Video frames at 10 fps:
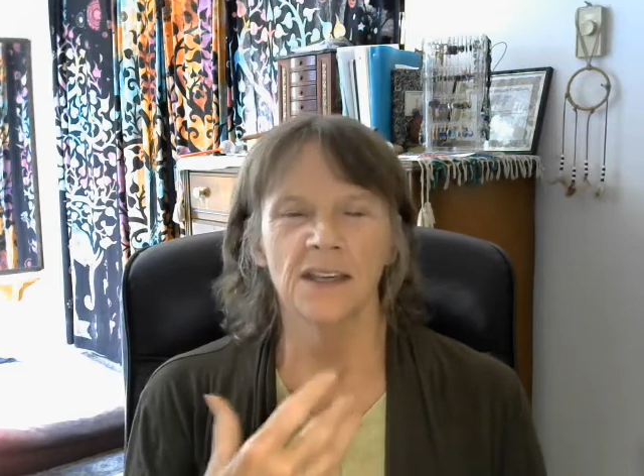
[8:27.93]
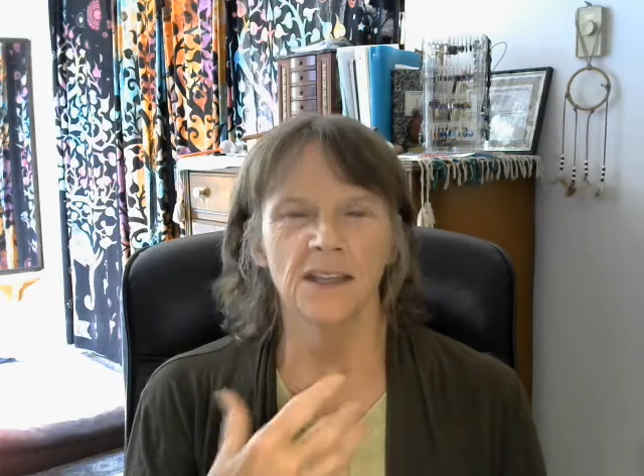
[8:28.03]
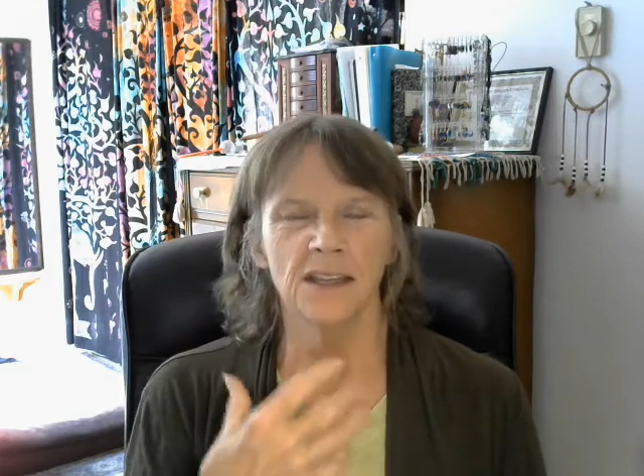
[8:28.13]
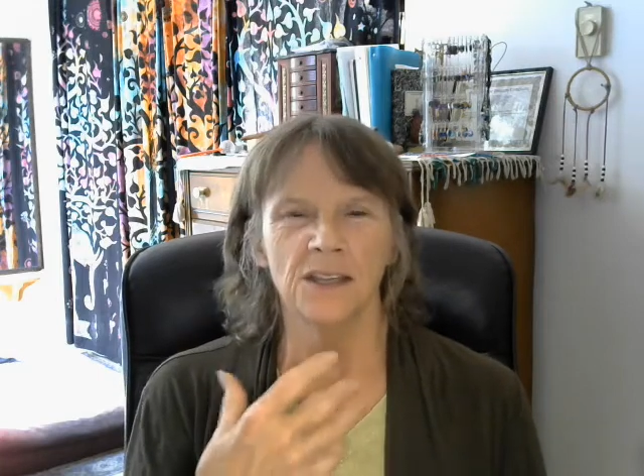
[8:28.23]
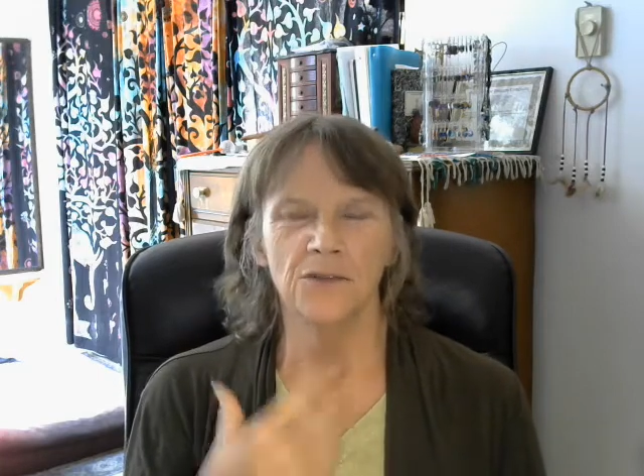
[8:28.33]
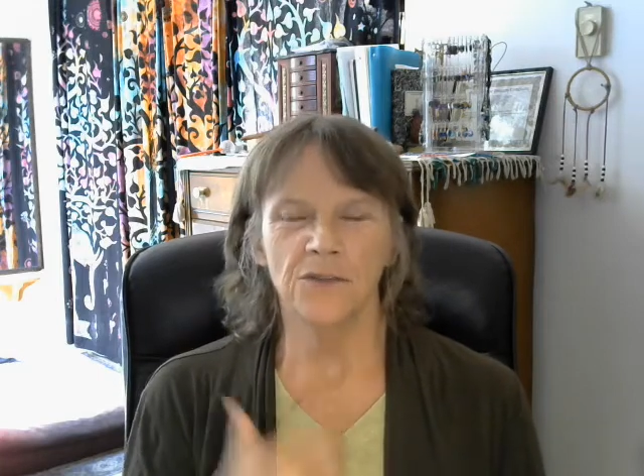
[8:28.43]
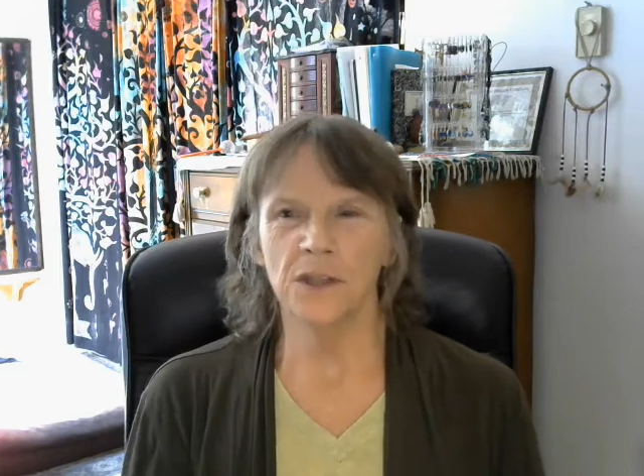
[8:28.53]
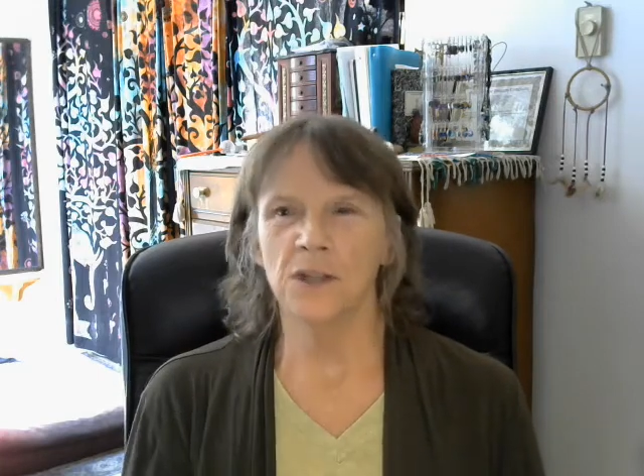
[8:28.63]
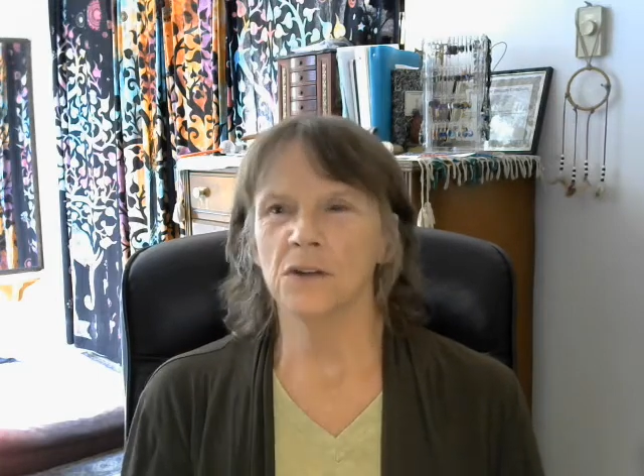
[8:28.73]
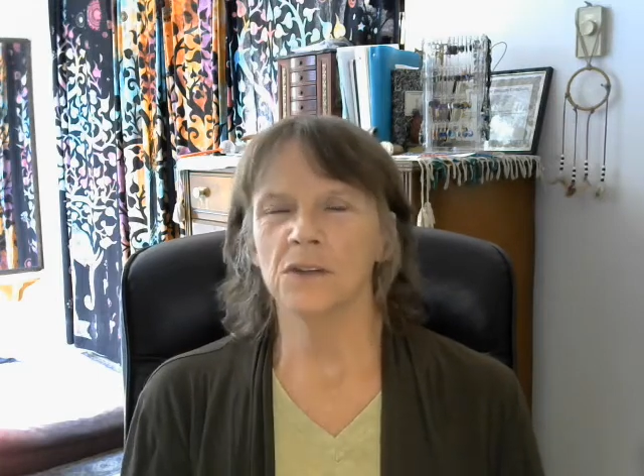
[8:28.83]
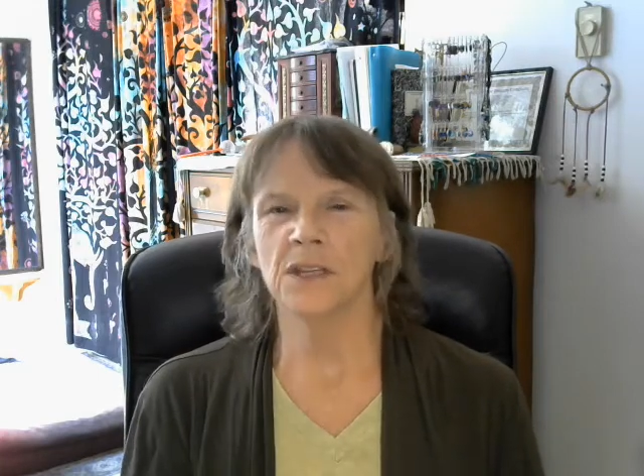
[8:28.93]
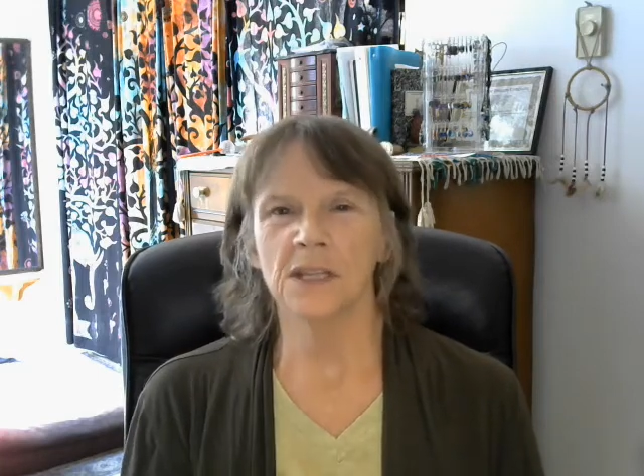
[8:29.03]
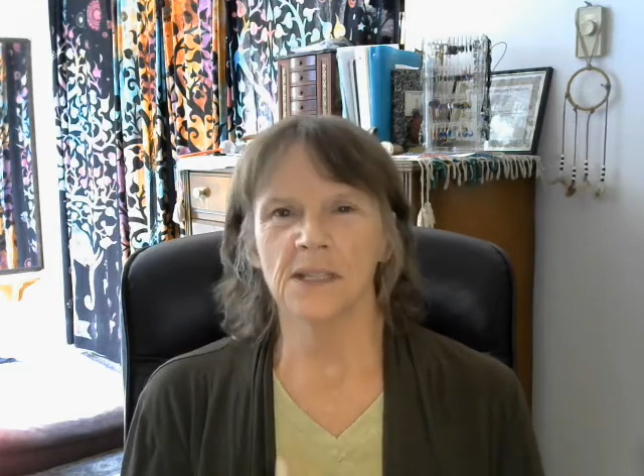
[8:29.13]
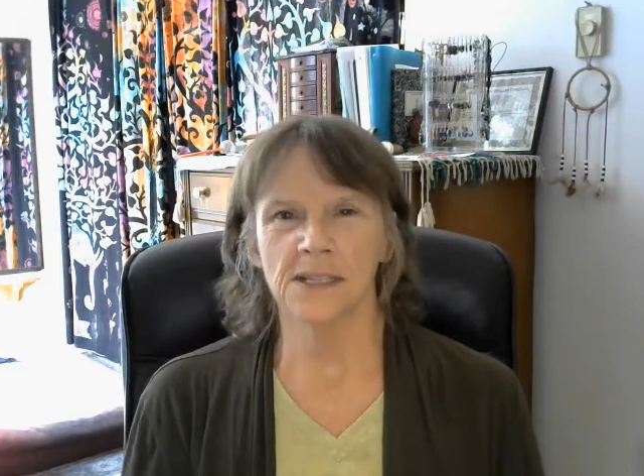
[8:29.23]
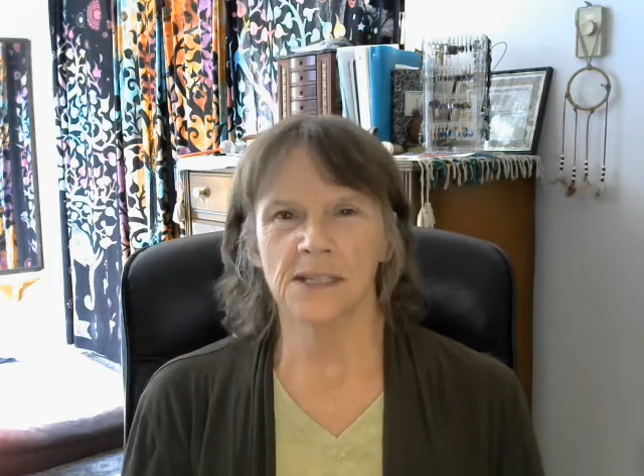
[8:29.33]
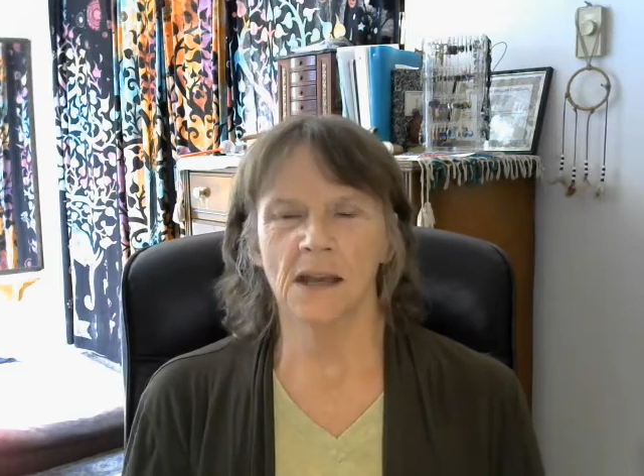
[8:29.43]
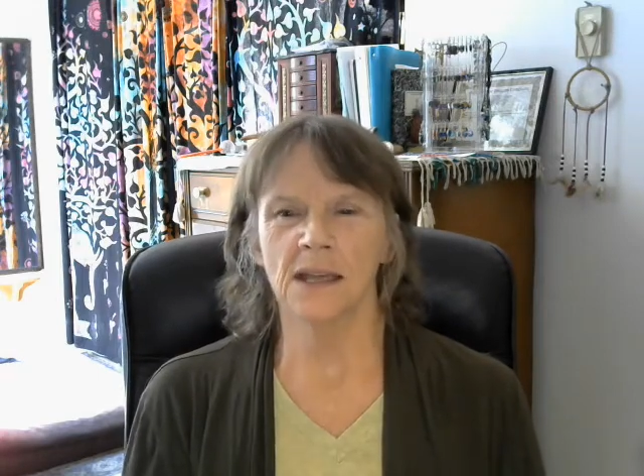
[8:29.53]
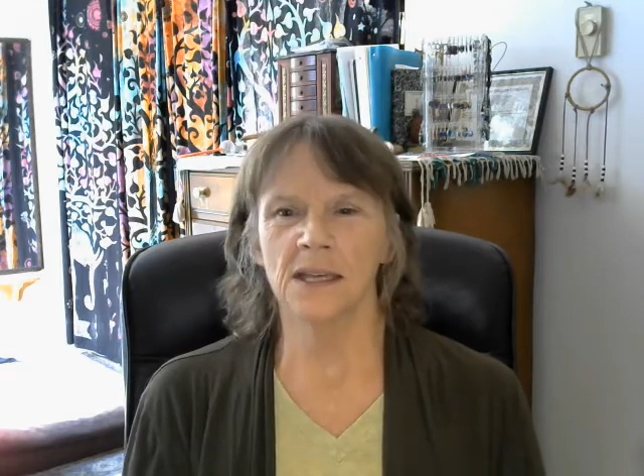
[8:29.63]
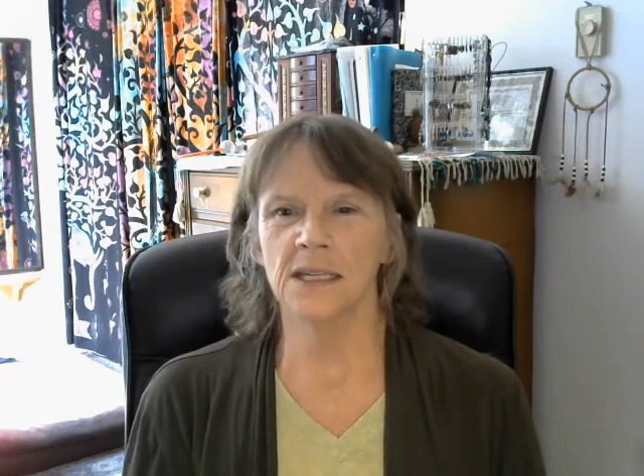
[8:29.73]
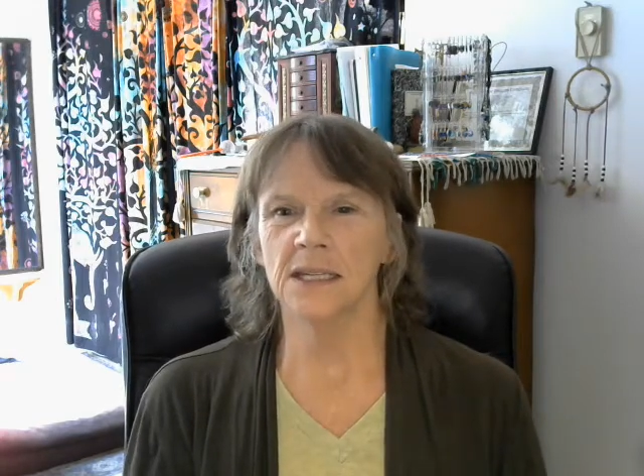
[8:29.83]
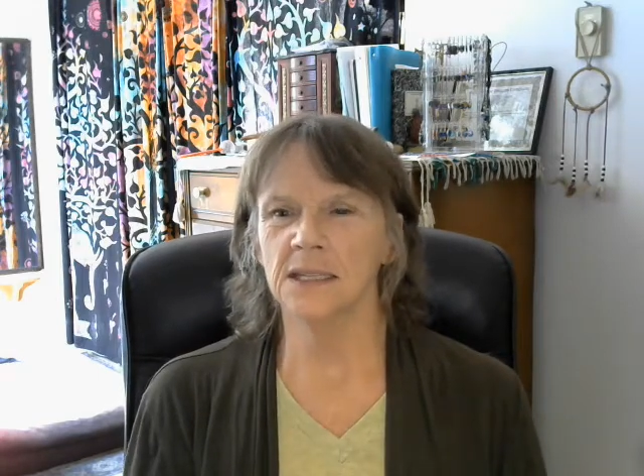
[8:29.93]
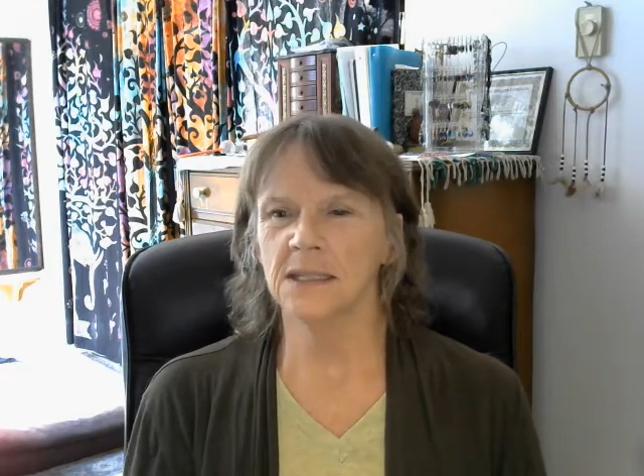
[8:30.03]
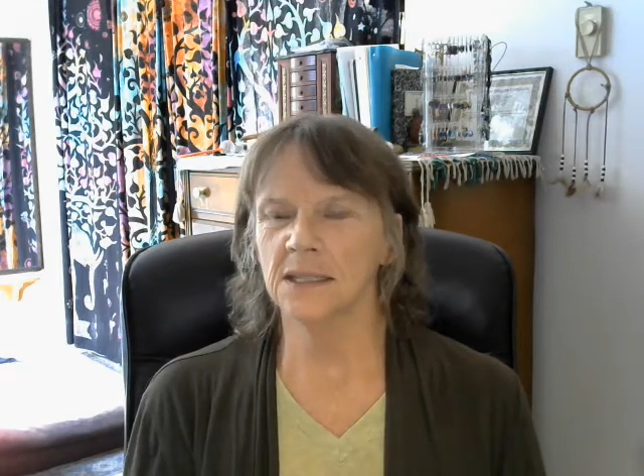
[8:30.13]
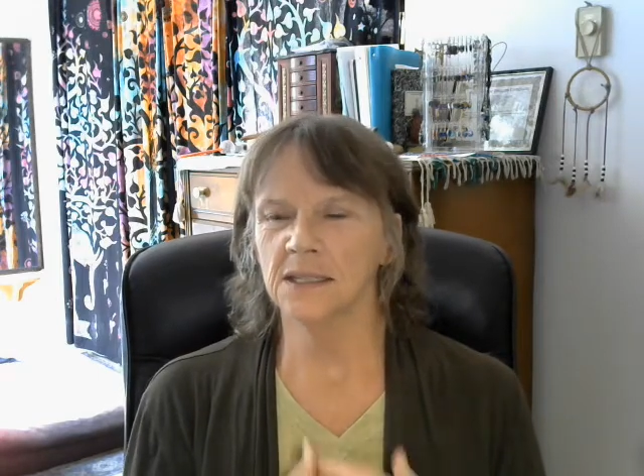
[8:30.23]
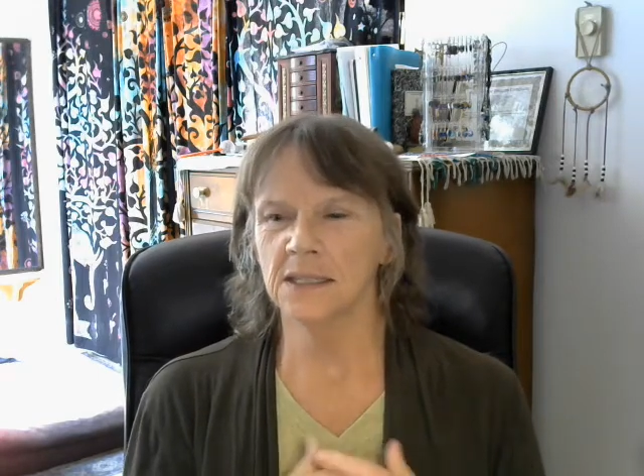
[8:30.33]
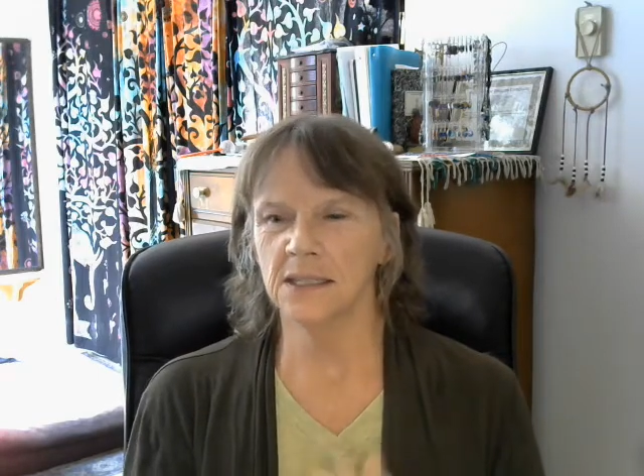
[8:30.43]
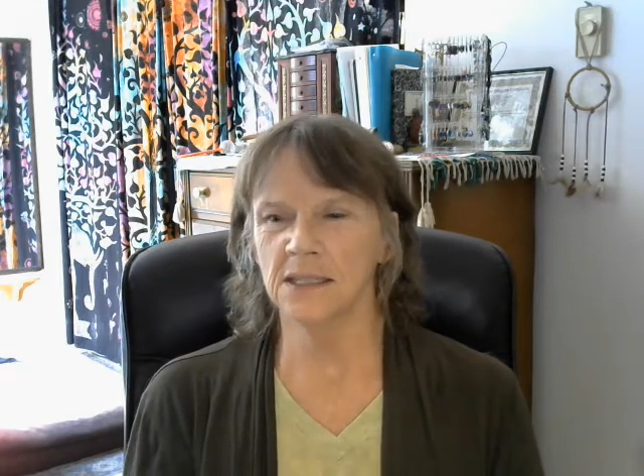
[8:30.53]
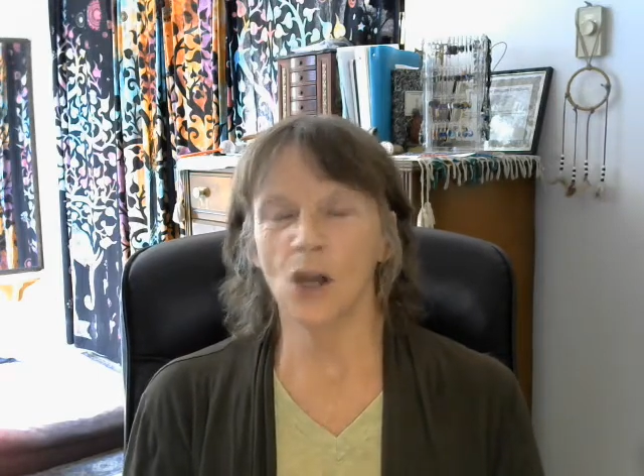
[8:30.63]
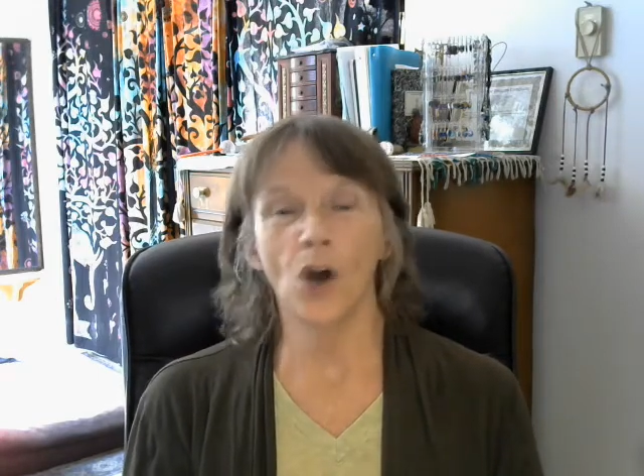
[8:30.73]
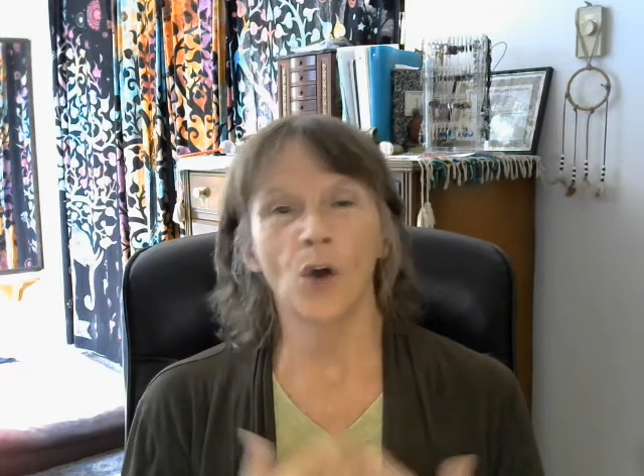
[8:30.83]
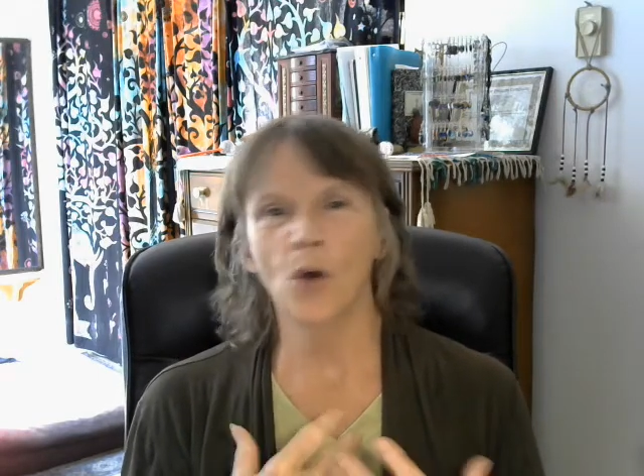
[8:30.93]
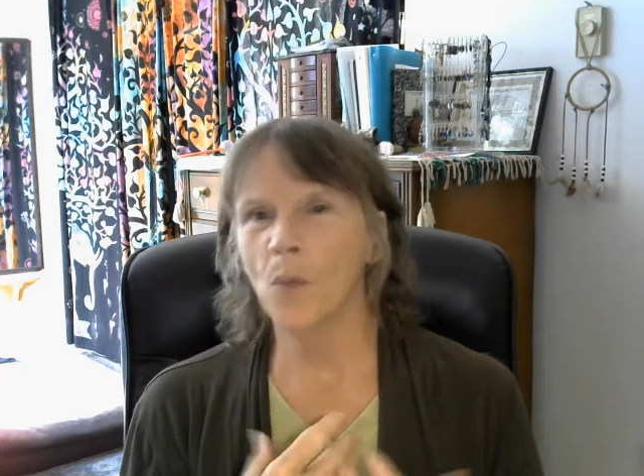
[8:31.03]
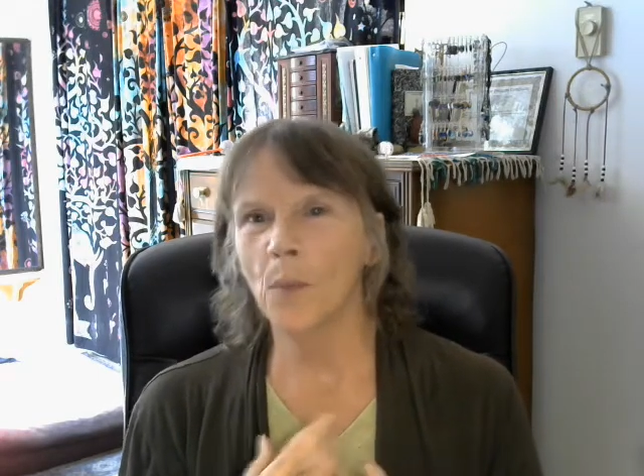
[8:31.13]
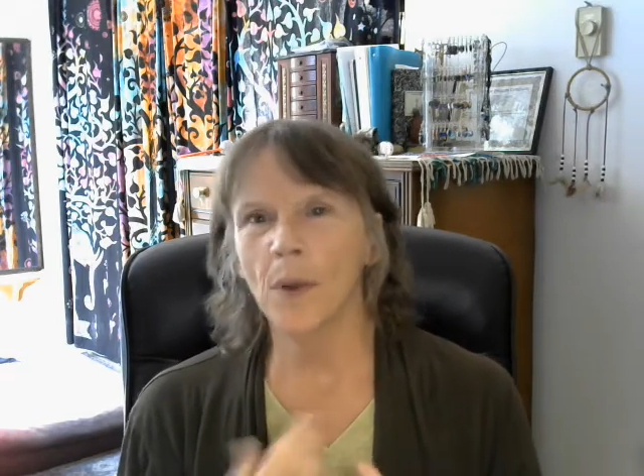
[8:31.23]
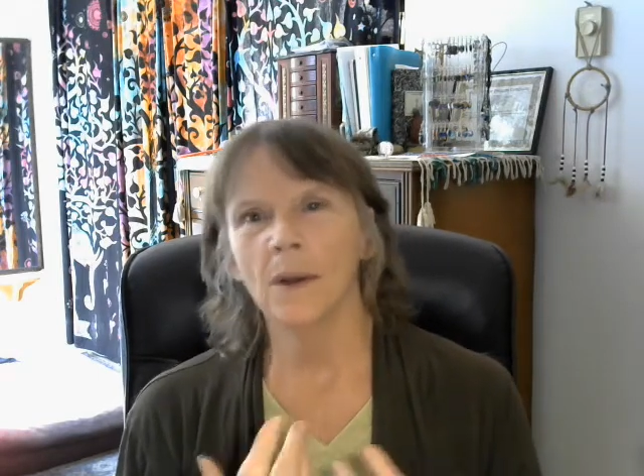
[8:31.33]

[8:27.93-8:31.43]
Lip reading: the fear, the anxiety, the hope,